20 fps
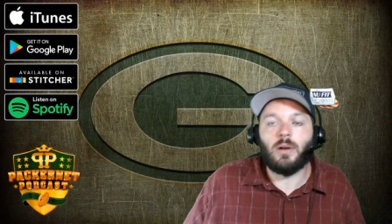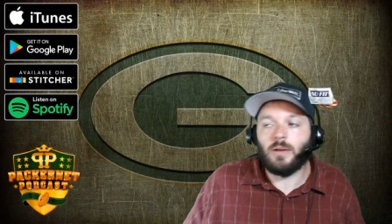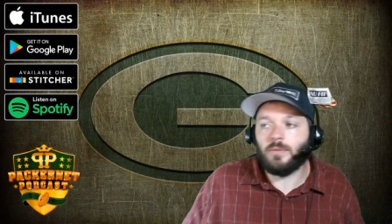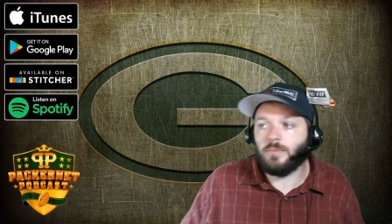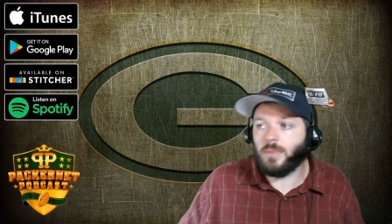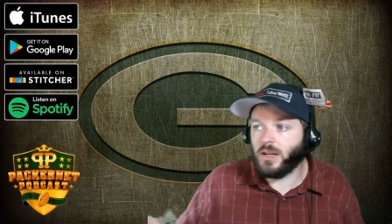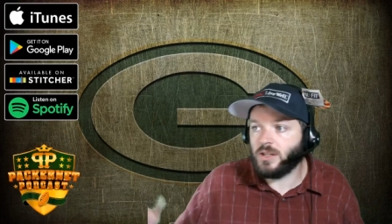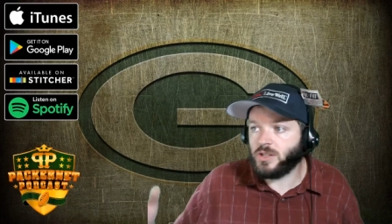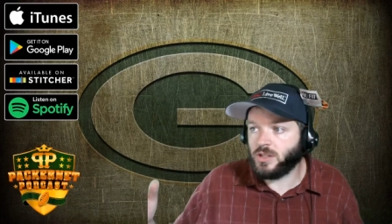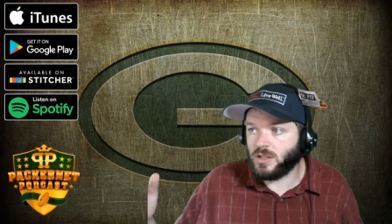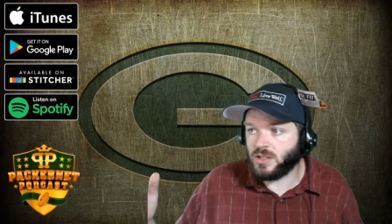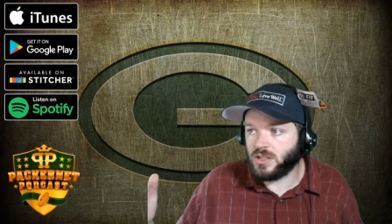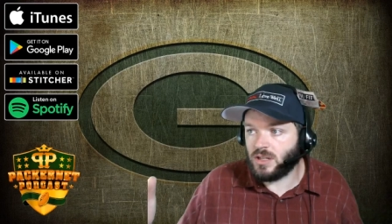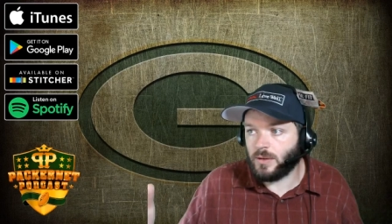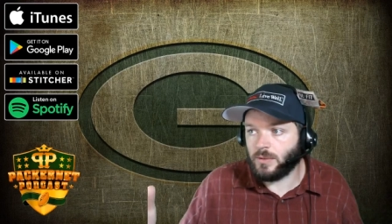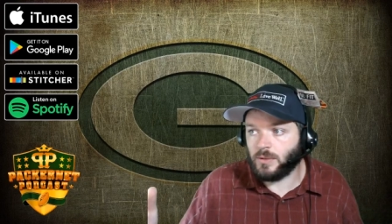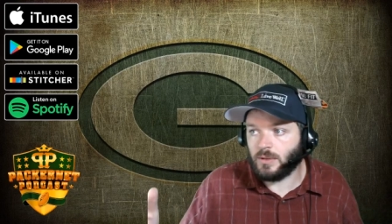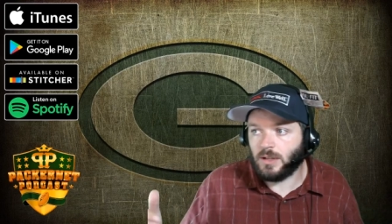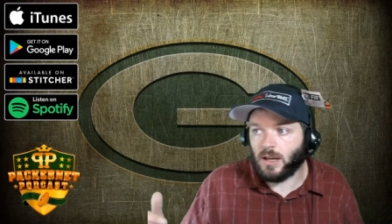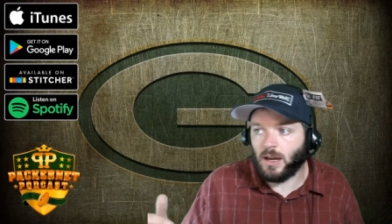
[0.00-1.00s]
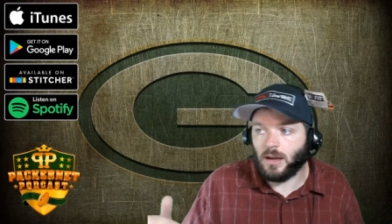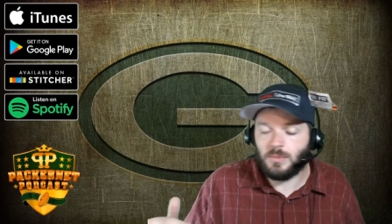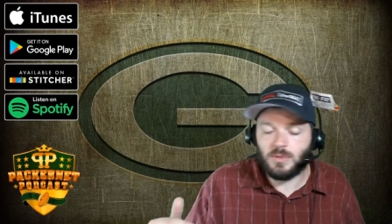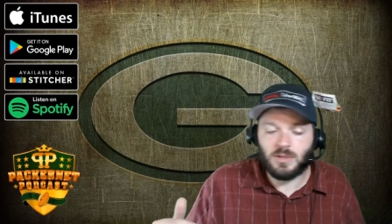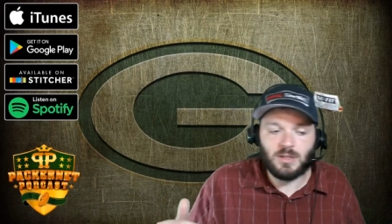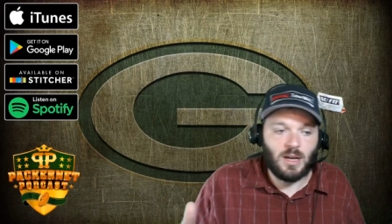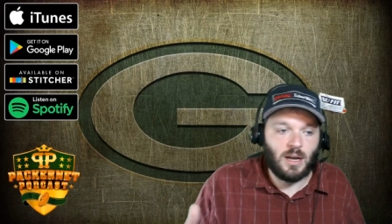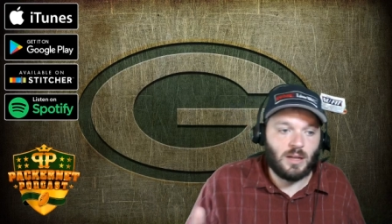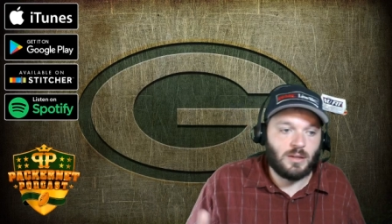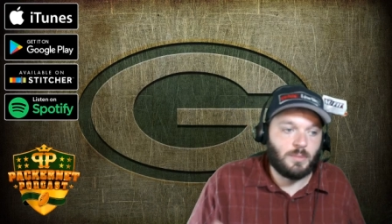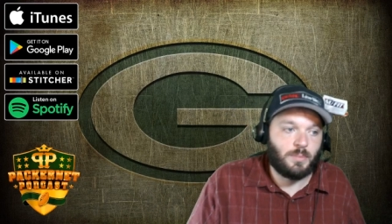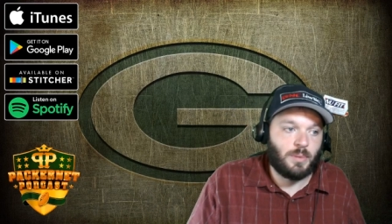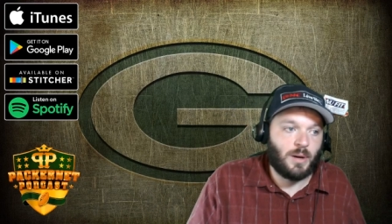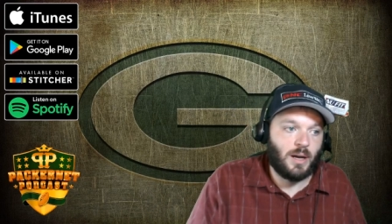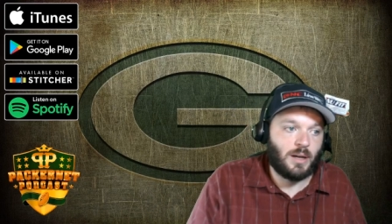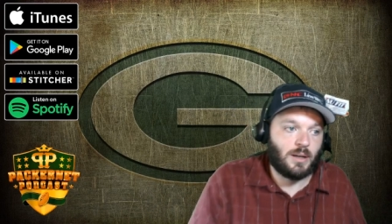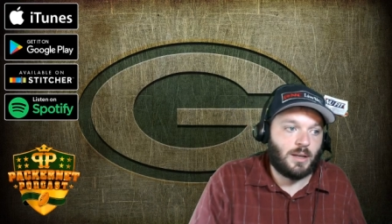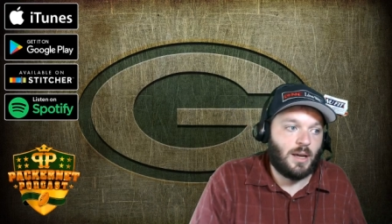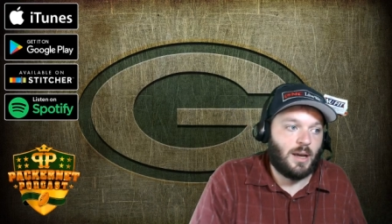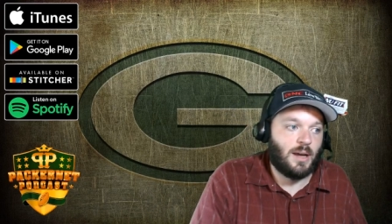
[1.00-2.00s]
I've mentioned several times on the
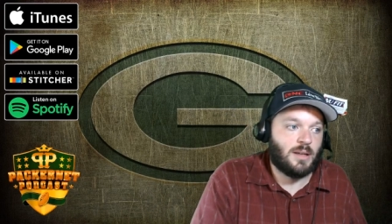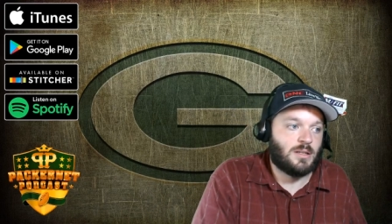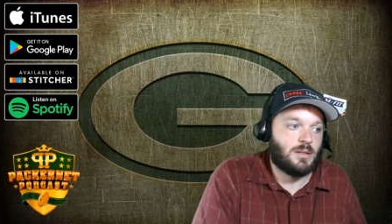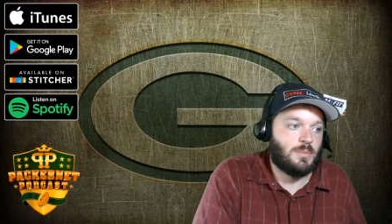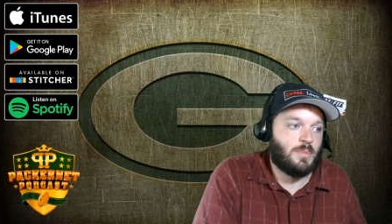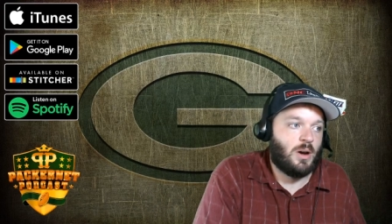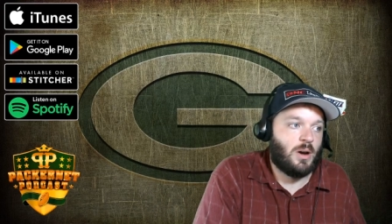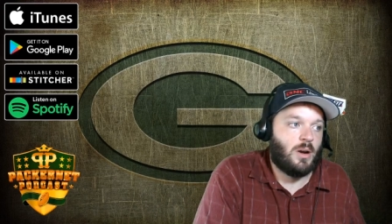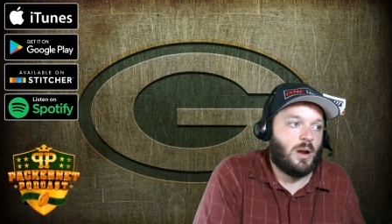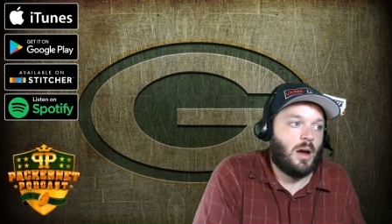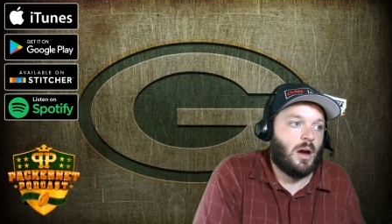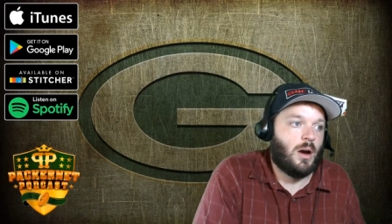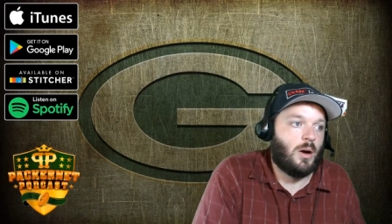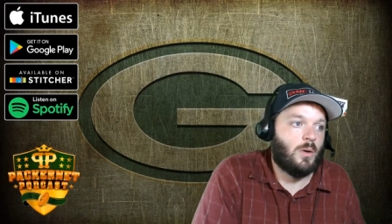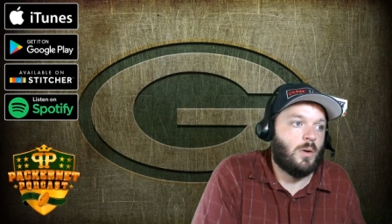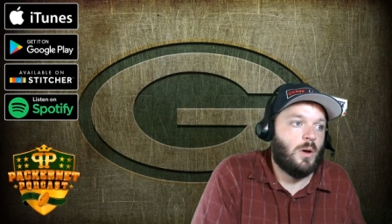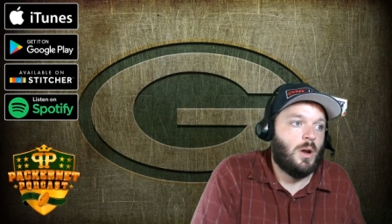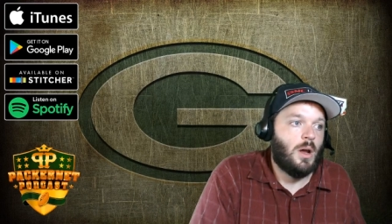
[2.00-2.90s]
podcast about how